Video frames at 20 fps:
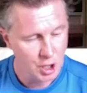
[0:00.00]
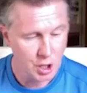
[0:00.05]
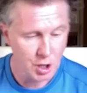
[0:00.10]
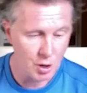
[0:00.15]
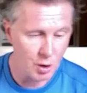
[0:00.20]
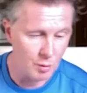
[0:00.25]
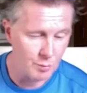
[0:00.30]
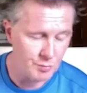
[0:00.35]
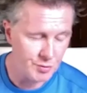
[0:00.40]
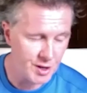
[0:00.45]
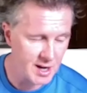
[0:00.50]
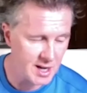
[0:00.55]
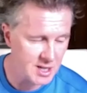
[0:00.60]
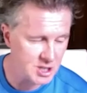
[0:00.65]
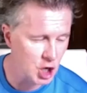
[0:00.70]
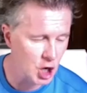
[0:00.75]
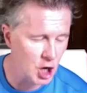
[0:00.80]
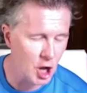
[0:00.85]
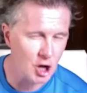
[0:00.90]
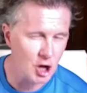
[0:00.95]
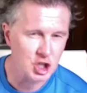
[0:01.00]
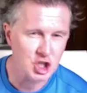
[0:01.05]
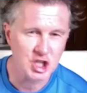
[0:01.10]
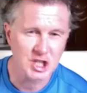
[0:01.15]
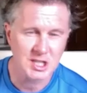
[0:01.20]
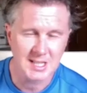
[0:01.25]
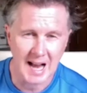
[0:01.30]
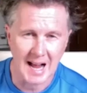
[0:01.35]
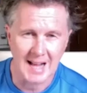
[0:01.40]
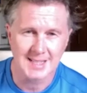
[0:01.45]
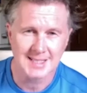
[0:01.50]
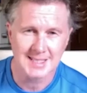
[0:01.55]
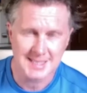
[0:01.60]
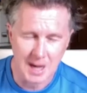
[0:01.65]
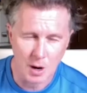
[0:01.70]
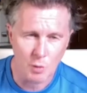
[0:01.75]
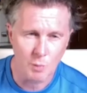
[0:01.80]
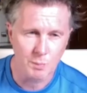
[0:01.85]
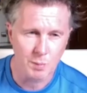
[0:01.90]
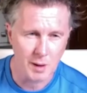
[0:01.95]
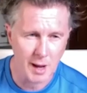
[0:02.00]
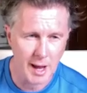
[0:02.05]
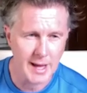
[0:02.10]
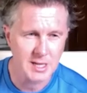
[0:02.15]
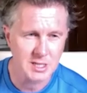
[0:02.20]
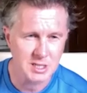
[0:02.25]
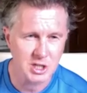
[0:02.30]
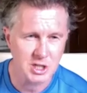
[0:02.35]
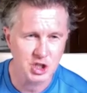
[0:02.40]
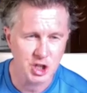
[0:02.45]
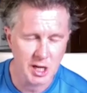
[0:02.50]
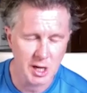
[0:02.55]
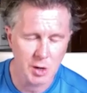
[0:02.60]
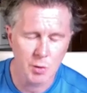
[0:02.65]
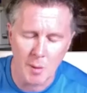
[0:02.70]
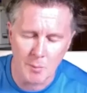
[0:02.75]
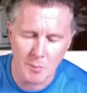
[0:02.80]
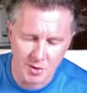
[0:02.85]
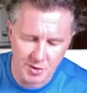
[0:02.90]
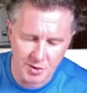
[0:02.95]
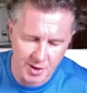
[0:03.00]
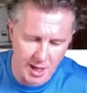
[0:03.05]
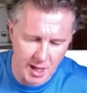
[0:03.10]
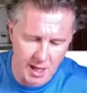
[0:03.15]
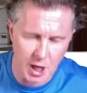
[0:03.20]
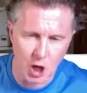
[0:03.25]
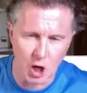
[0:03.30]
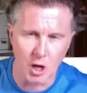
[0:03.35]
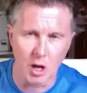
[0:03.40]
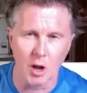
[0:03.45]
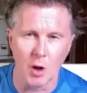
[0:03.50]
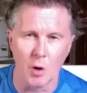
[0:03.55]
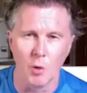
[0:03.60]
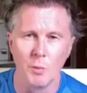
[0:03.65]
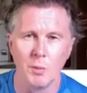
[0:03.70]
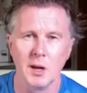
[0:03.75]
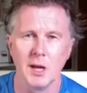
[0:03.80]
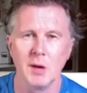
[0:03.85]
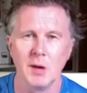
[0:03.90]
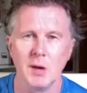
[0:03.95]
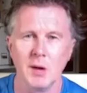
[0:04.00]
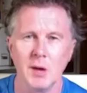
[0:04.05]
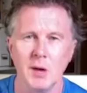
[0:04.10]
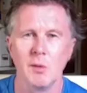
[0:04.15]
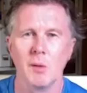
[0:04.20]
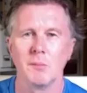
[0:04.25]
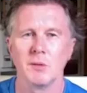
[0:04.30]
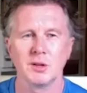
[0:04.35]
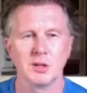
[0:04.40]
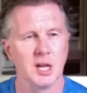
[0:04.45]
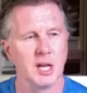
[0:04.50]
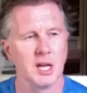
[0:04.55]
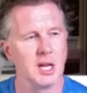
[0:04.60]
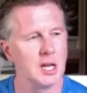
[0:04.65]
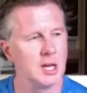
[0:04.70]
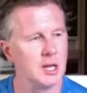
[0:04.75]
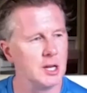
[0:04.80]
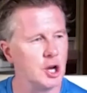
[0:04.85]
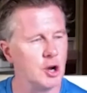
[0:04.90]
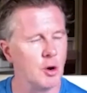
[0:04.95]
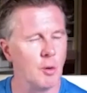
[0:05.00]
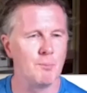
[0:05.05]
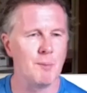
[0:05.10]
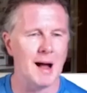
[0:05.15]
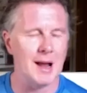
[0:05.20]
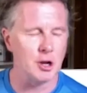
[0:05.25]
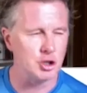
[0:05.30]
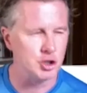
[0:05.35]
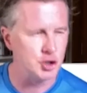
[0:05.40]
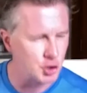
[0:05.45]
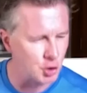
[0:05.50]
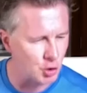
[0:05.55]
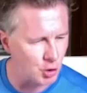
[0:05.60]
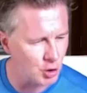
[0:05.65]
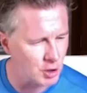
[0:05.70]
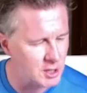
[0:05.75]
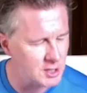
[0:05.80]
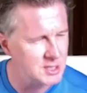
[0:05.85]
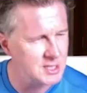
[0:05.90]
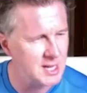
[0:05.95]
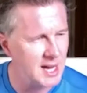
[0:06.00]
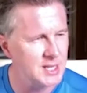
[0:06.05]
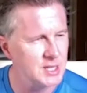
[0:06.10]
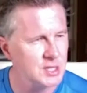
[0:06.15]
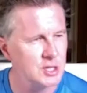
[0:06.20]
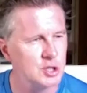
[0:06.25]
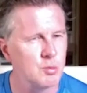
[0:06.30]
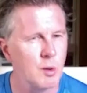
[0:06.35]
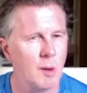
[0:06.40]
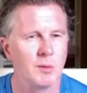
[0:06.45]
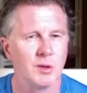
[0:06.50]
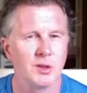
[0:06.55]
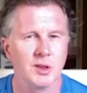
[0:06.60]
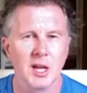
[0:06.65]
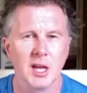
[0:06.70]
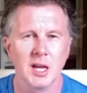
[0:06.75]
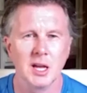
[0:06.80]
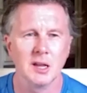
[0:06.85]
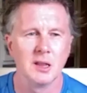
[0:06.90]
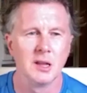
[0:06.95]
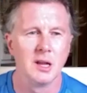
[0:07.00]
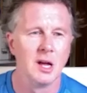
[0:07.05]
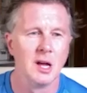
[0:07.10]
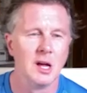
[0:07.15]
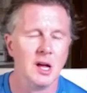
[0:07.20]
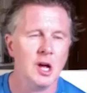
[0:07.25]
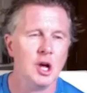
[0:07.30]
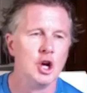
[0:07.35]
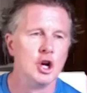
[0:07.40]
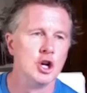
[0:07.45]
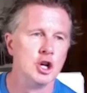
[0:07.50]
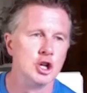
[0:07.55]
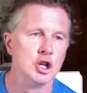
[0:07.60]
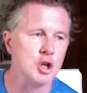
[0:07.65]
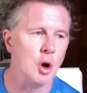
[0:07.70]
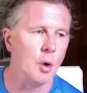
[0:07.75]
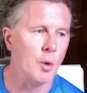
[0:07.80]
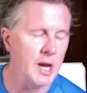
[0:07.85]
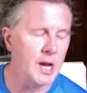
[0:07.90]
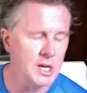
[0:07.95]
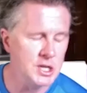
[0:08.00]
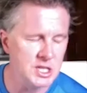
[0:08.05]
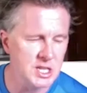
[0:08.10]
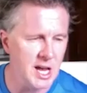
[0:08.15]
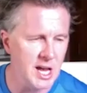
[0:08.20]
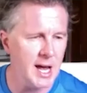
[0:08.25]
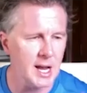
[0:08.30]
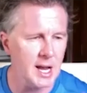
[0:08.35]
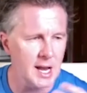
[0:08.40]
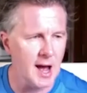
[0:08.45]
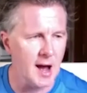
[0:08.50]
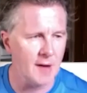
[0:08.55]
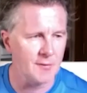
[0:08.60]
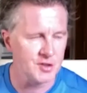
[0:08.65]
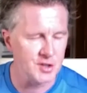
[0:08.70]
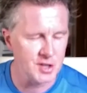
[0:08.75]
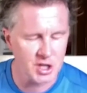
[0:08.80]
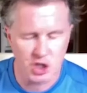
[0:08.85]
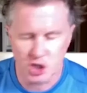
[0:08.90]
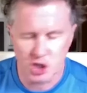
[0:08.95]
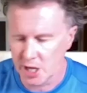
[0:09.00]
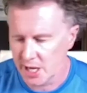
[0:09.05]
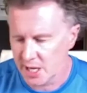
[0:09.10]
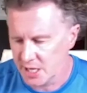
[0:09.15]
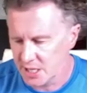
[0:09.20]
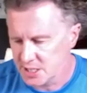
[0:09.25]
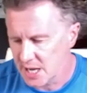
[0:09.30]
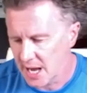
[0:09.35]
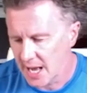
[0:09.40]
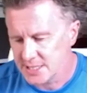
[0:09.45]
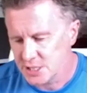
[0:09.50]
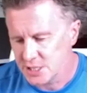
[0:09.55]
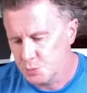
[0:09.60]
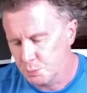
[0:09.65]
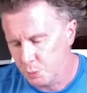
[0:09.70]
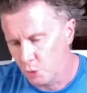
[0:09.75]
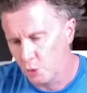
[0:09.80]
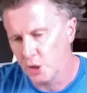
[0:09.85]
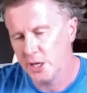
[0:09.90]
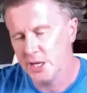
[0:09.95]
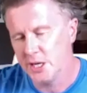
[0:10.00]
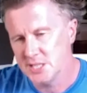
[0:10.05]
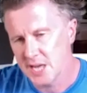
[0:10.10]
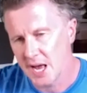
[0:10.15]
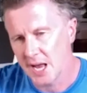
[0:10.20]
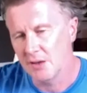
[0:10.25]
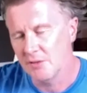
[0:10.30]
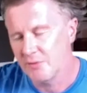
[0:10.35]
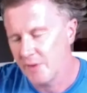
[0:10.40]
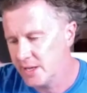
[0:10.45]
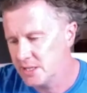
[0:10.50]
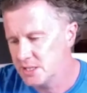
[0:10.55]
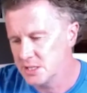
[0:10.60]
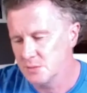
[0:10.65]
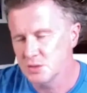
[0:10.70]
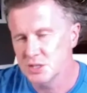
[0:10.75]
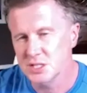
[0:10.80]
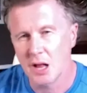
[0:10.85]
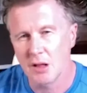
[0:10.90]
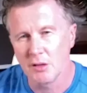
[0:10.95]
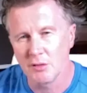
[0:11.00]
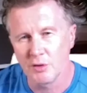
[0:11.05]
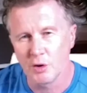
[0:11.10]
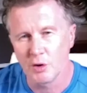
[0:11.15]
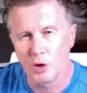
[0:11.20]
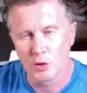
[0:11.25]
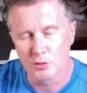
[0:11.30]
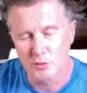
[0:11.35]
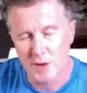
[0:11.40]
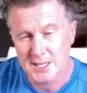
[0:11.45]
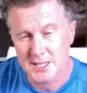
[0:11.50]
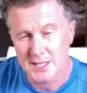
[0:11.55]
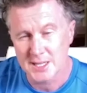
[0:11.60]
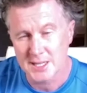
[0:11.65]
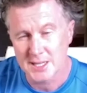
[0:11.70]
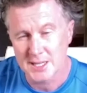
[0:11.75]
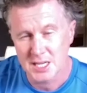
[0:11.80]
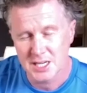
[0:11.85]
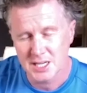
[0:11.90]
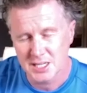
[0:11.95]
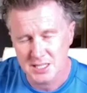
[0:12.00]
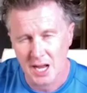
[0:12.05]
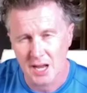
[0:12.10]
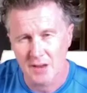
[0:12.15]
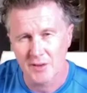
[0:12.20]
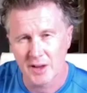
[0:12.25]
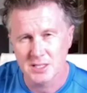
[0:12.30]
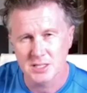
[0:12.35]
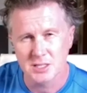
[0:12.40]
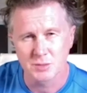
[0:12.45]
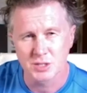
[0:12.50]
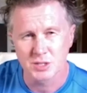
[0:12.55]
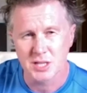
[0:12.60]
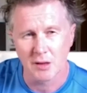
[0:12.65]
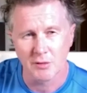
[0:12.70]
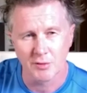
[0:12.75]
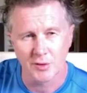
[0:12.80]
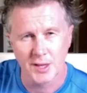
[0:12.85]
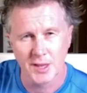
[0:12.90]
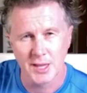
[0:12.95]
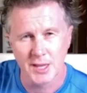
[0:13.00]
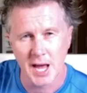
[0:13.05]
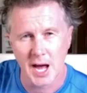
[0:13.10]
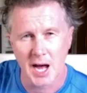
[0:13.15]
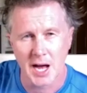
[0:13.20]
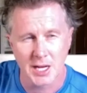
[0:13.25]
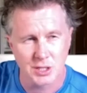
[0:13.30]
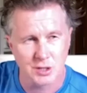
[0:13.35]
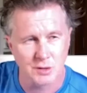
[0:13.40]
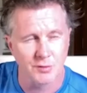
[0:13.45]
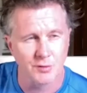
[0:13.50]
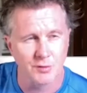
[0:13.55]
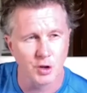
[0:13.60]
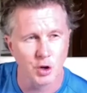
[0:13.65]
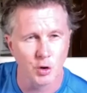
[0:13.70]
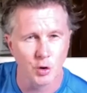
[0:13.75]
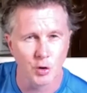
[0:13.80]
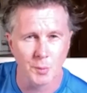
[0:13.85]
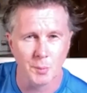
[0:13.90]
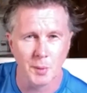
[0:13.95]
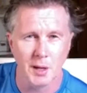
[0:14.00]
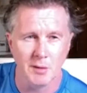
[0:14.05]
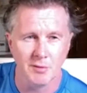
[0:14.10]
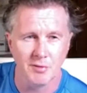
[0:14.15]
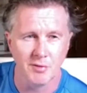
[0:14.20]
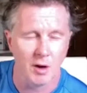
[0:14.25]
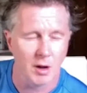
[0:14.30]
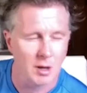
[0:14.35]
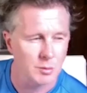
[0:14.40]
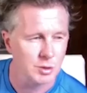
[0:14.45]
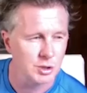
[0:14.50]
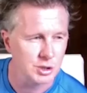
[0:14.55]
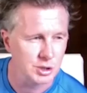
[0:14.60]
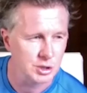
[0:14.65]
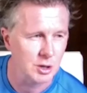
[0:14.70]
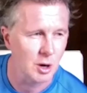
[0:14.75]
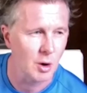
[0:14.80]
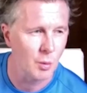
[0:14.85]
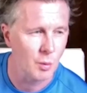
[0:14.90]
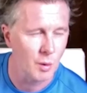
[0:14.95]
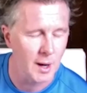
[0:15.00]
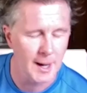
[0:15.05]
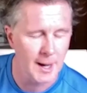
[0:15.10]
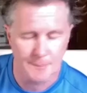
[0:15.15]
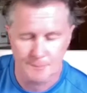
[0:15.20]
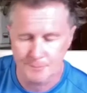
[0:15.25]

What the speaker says: you know, there isn't a lot of standout players this year when we're thinking globally, when we're thinking, you know, Ballon d'Or contenders, when we're thinking. So he's certainly, after this year, he's elevated himself already, and he's elevated himself in the eyes of European followers. So,